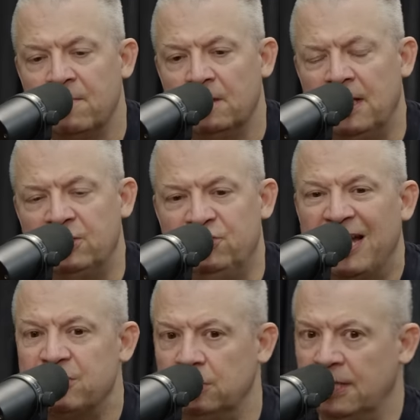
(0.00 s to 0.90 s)
like
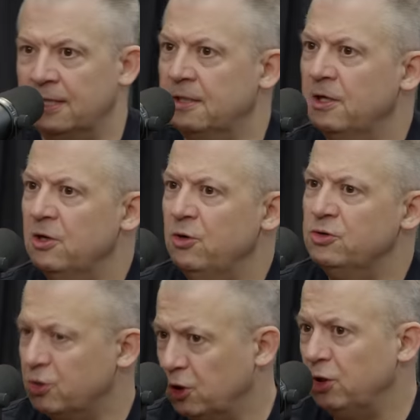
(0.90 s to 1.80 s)
Jeselnik,
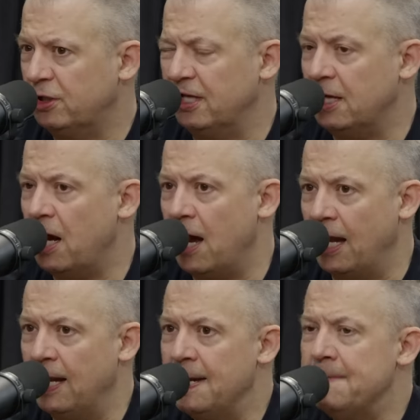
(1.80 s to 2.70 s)
who's a good looking
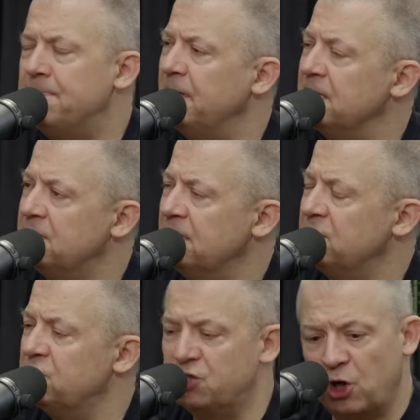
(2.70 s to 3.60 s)
guy, but is,
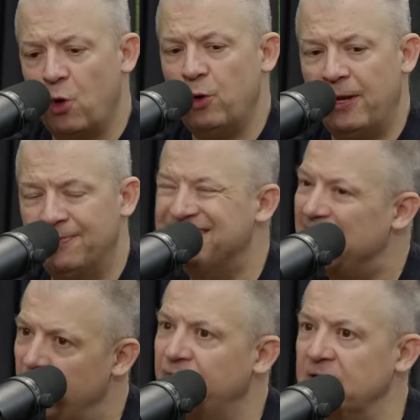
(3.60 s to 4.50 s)
is so
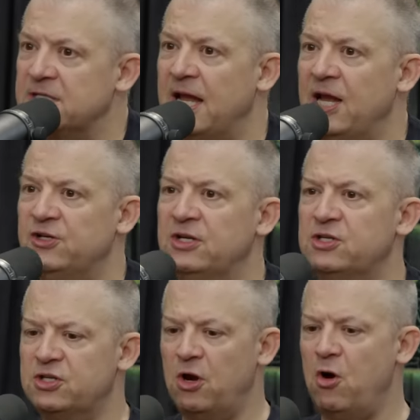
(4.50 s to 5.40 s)
himself on stage and
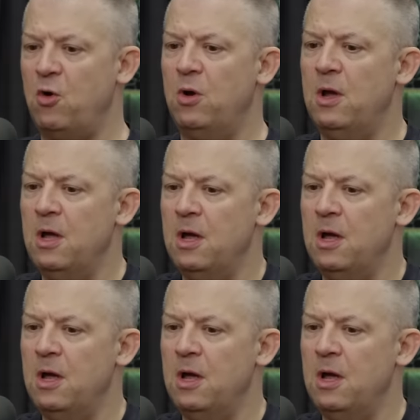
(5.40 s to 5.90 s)
so